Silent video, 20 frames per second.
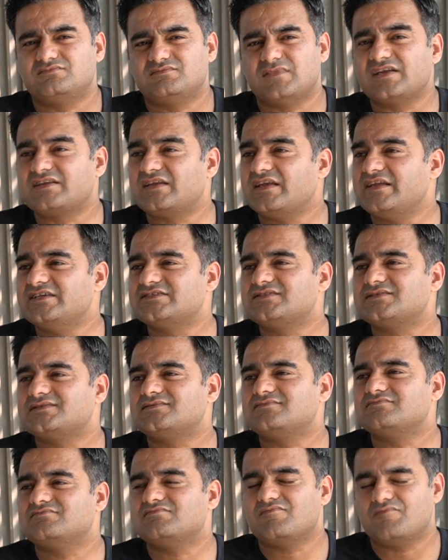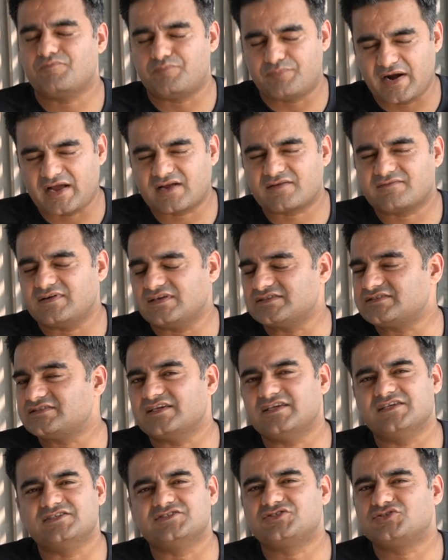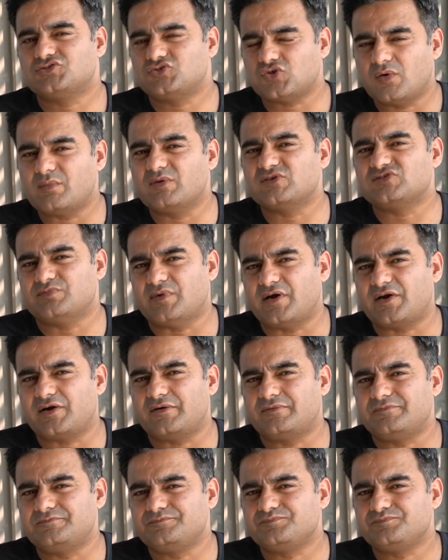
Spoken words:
At least breakfast is so much better.